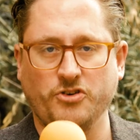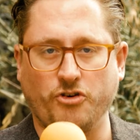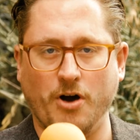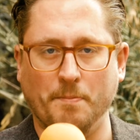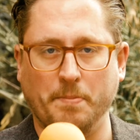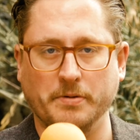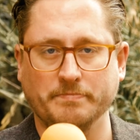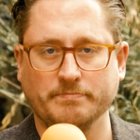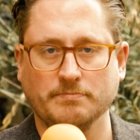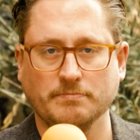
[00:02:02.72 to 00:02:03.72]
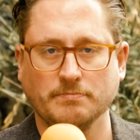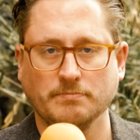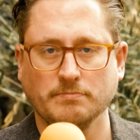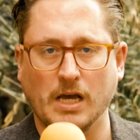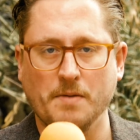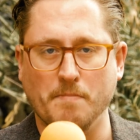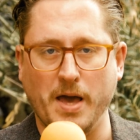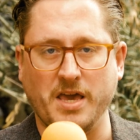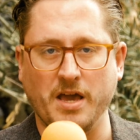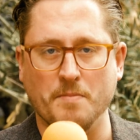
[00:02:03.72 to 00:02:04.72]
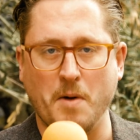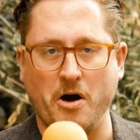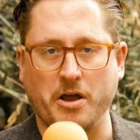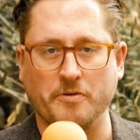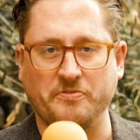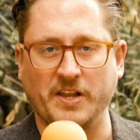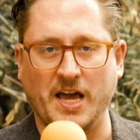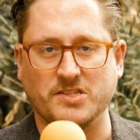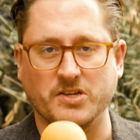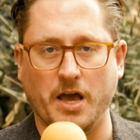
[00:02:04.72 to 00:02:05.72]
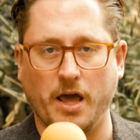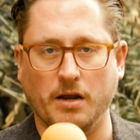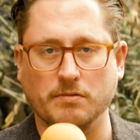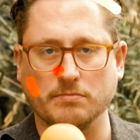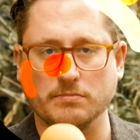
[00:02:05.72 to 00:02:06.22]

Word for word: Trump. Making America fellate again.